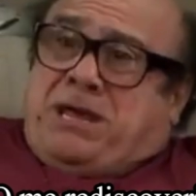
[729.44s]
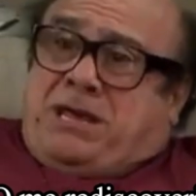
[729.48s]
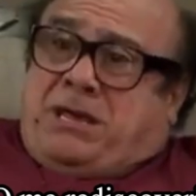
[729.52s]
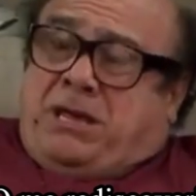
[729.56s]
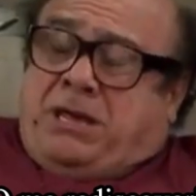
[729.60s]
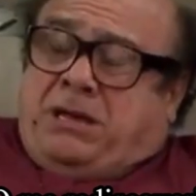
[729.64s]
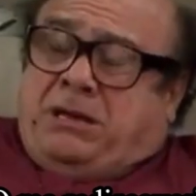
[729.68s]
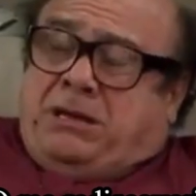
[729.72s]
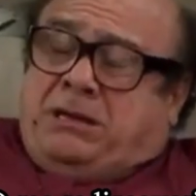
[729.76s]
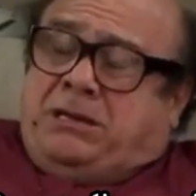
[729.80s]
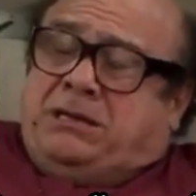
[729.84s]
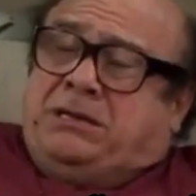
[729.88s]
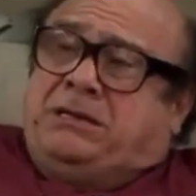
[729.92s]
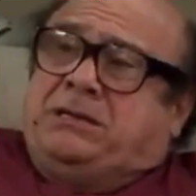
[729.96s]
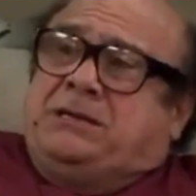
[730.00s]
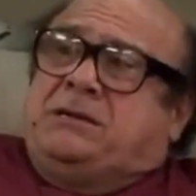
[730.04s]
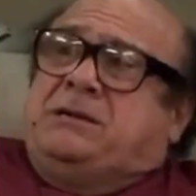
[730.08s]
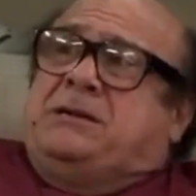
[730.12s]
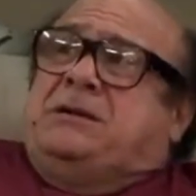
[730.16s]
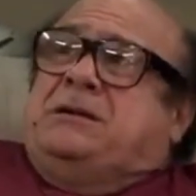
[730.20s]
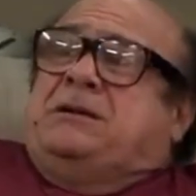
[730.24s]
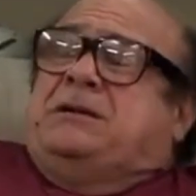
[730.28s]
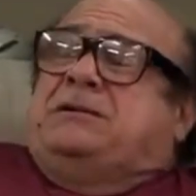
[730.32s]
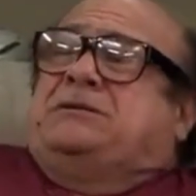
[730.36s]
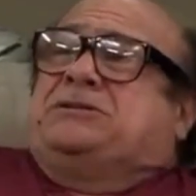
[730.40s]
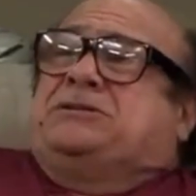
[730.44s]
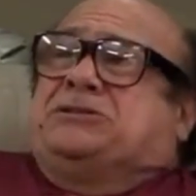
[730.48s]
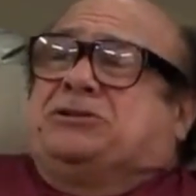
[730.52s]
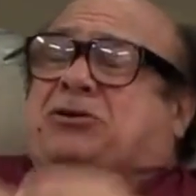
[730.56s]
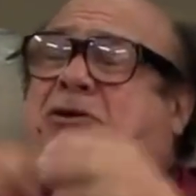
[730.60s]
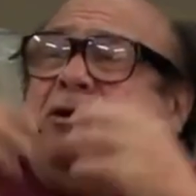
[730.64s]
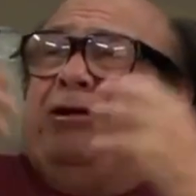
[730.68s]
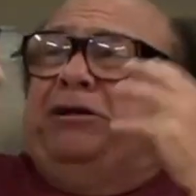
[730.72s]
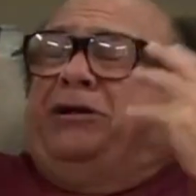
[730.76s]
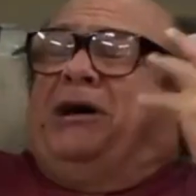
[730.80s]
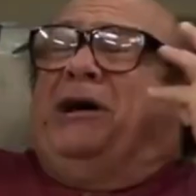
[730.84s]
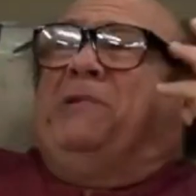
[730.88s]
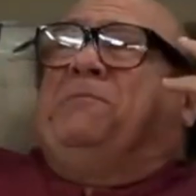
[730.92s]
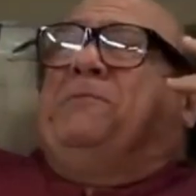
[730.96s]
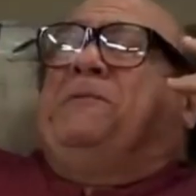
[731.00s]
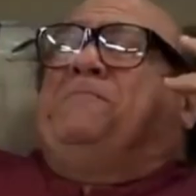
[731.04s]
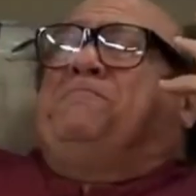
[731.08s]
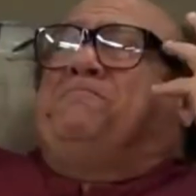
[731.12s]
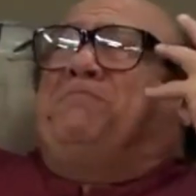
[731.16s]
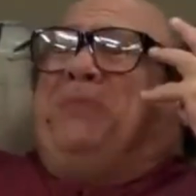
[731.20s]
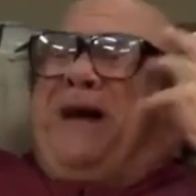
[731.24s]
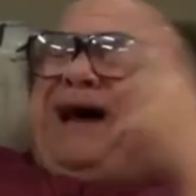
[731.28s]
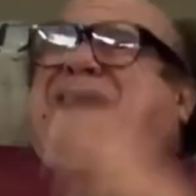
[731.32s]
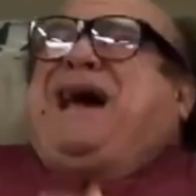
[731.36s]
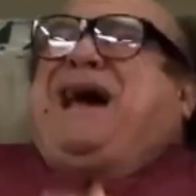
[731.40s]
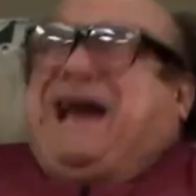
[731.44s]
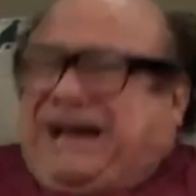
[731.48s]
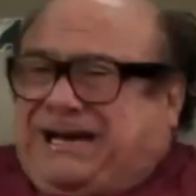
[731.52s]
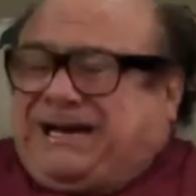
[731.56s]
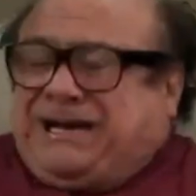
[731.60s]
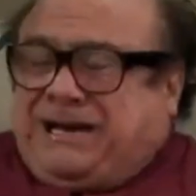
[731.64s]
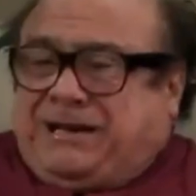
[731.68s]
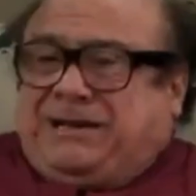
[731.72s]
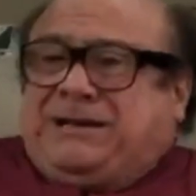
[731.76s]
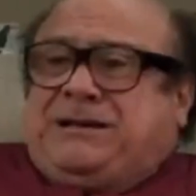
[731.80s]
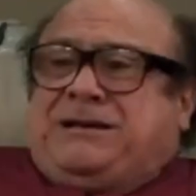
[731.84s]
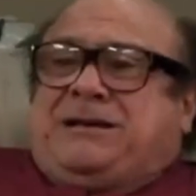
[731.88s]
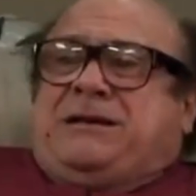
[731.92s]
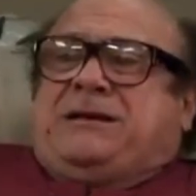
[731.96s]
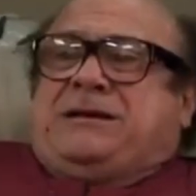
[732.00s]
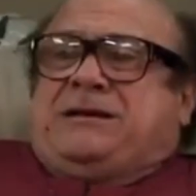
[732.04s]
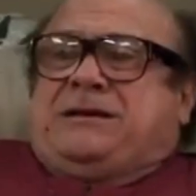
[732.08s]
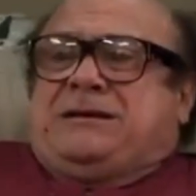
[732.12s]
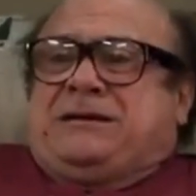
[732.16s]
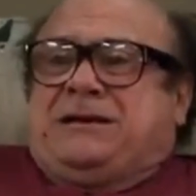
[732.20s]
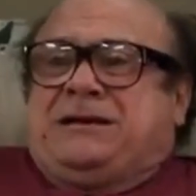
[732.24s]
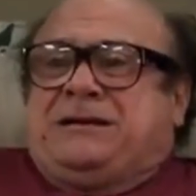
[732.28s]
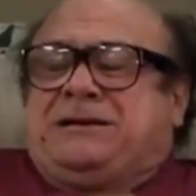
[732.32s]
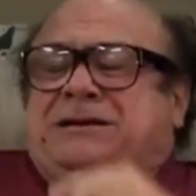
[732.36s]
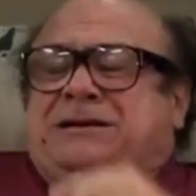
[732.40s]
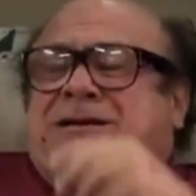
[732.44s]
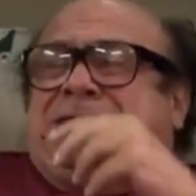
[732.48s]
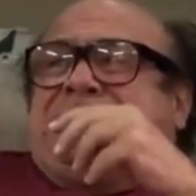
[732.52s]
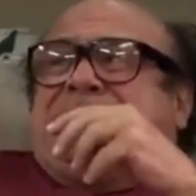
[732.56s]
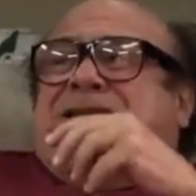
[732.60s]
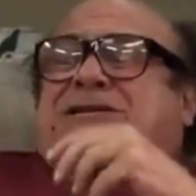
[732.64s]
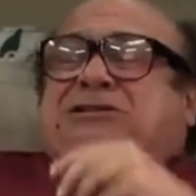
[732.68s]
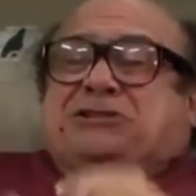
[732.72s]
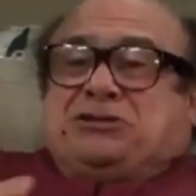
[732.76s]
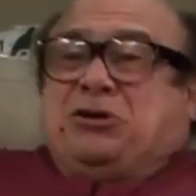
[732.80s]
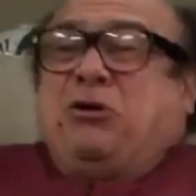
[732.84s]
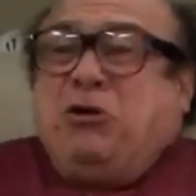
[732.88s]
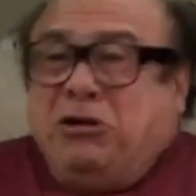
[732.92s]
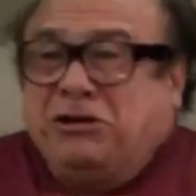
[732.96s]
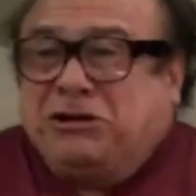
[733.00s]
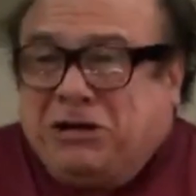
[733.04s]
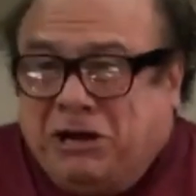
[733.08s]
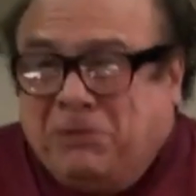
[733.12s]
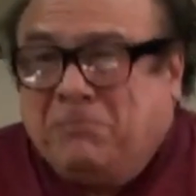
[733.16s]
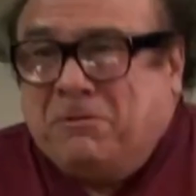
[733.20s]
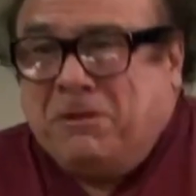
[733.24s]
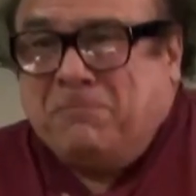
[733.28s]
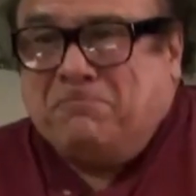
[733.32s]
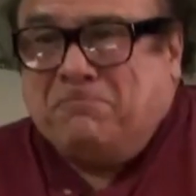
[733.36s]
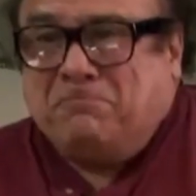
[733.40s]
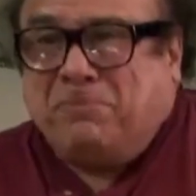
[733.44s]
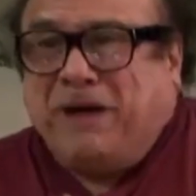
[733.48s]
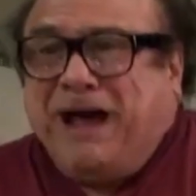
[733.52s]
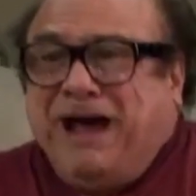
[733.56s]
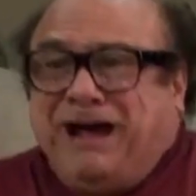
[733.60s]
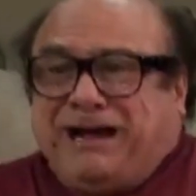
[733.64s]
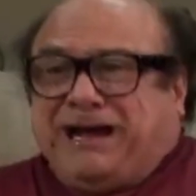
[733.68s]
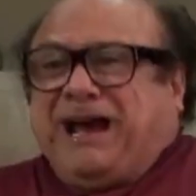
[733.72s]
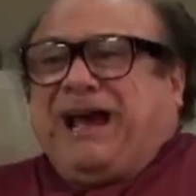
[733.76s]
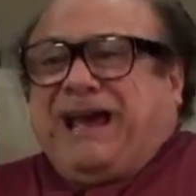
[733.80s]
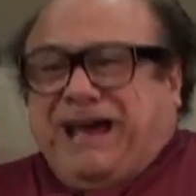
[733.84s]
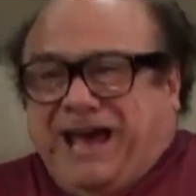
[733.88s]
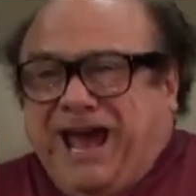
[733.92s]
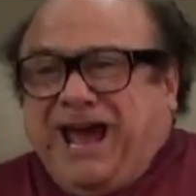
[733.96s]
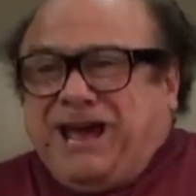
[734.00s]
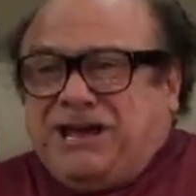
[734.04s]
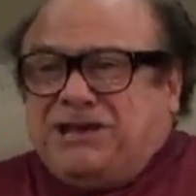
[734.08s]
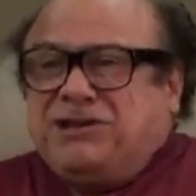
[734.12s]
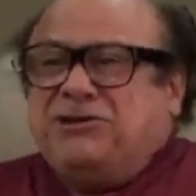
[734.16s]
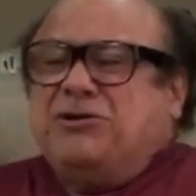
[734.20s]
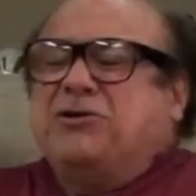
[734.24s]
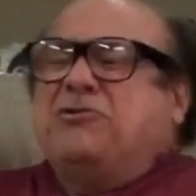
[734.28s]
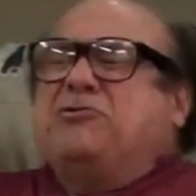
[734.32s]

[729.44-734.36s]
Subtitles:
me. It's all coming back. It's all coming back. I hate